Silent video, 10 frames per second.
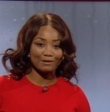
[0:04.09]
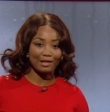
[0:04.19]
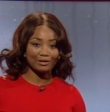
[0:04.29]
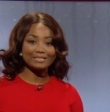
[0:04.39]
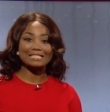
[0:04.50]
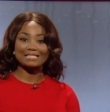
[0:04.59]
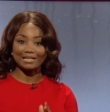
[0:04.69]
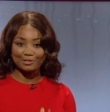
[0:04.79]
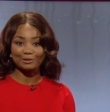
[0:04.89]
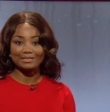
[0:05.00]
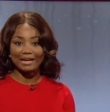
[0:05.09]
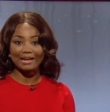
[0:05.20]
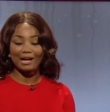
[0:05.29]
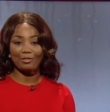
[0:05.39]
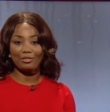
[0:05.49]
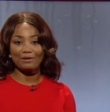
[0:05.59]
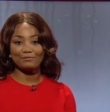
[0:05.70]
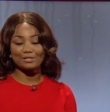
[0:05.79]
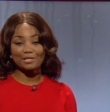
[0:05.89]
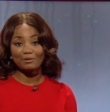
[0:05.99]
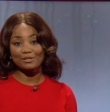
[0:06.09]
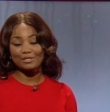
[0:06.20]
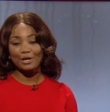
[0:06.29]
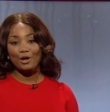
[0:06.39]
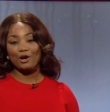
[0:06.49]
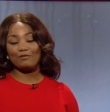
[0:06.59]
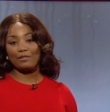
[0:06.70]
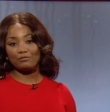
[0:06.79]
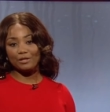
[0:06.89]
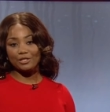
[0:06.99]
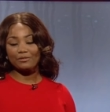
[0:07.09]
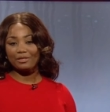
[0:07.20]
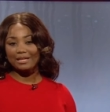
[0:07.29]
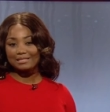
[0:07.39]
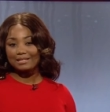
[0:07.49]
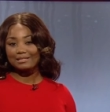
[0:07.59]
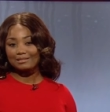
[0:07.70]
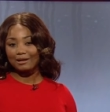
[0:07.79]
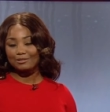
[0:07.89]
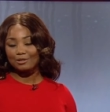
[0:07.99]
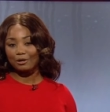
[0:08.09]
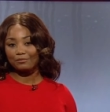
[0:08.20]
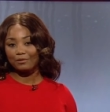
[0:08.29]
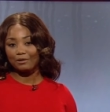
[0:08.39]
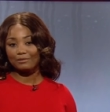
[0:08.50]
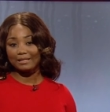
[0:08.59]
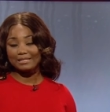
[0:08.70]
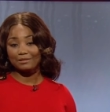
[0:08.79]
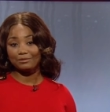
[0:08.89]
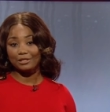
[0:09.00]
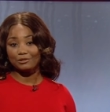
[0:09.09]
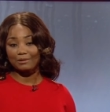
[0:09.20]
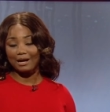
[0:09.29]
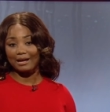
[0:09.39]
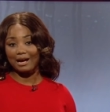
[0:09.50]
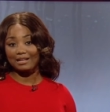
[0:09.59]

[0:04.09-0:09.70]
a rather unsettled day out there for some of us around the region. Things did start off relatively dry